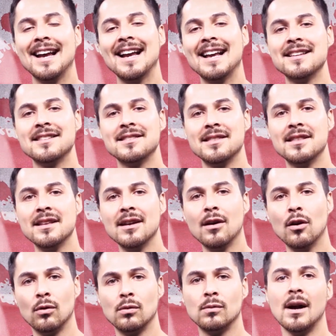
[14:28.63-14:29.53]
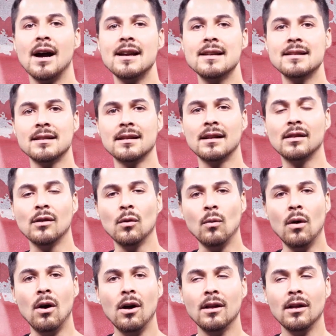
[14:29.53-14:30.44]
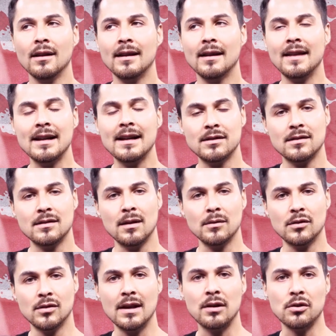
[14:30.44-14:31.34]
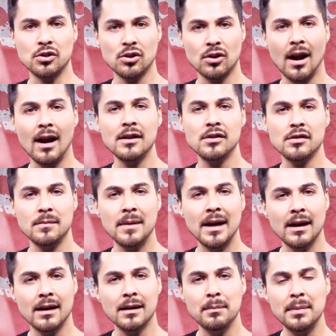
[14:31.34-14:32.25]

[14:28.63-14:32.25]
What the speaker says: is the horizon and the wall. They're trying to make it